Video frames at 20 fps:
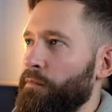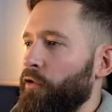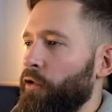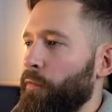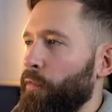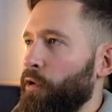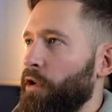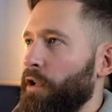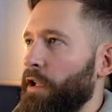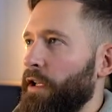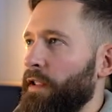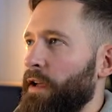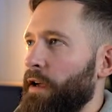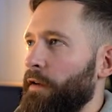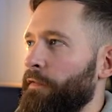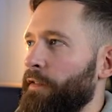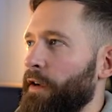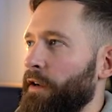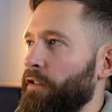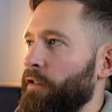Double click that
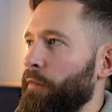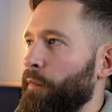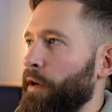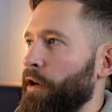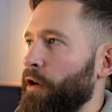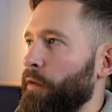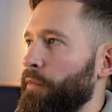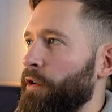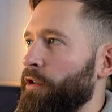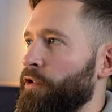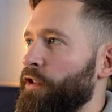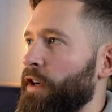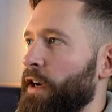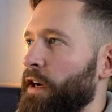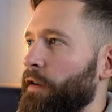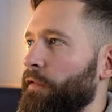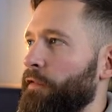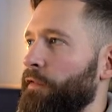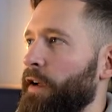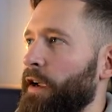effect to bring up your
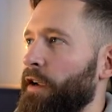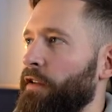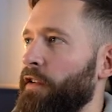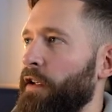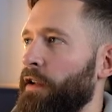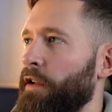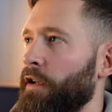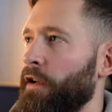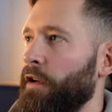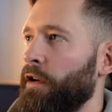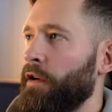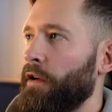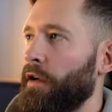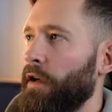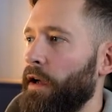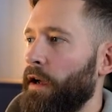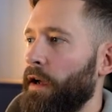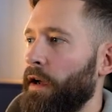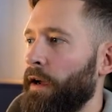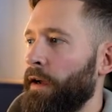track effects editor
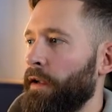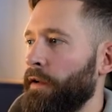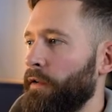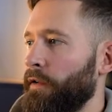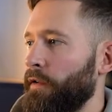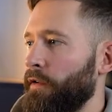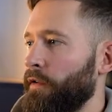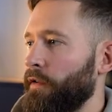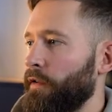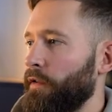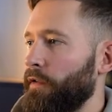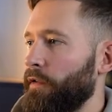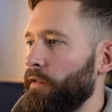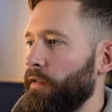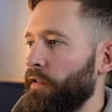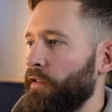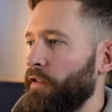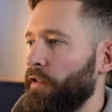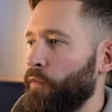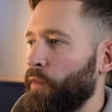and
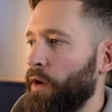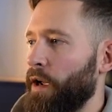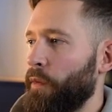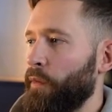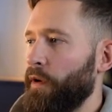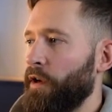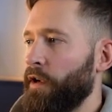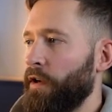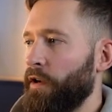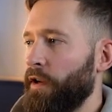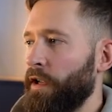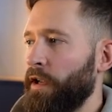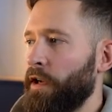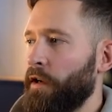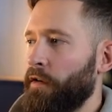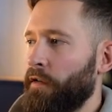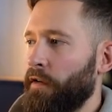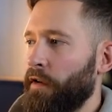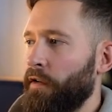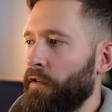this is where we can
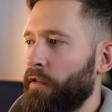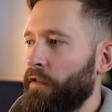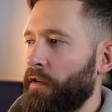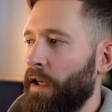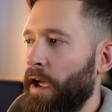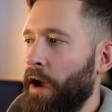increase